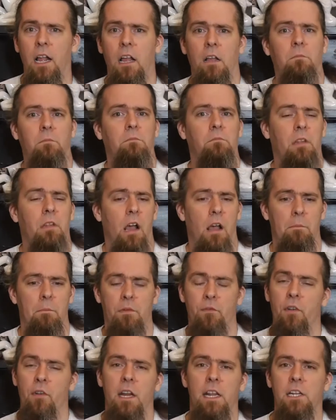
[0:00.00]
I'd
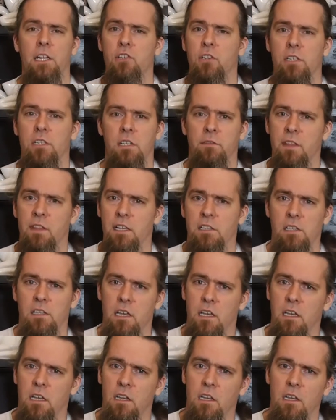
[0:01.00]
be really interested if that's
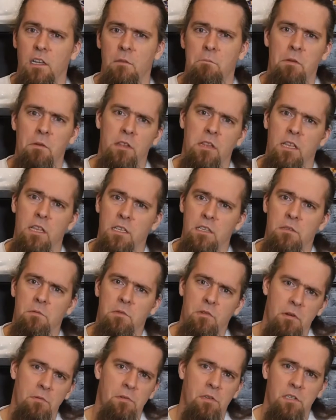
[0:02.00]
a monthly
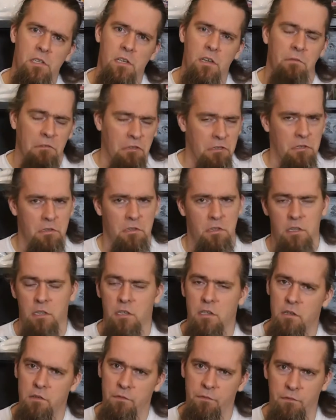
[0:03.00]
subscription service
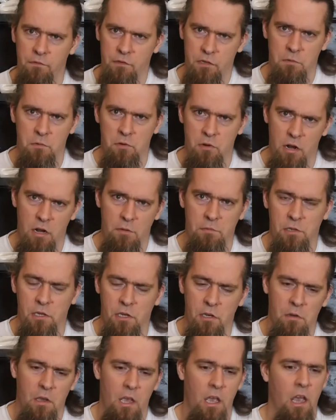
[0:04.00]
that you've subscribed
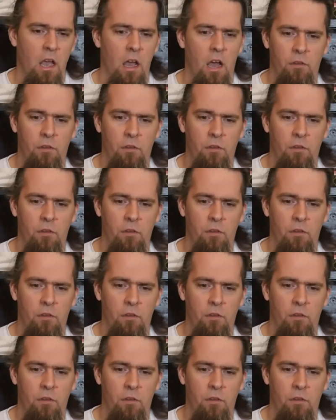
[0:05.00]
to.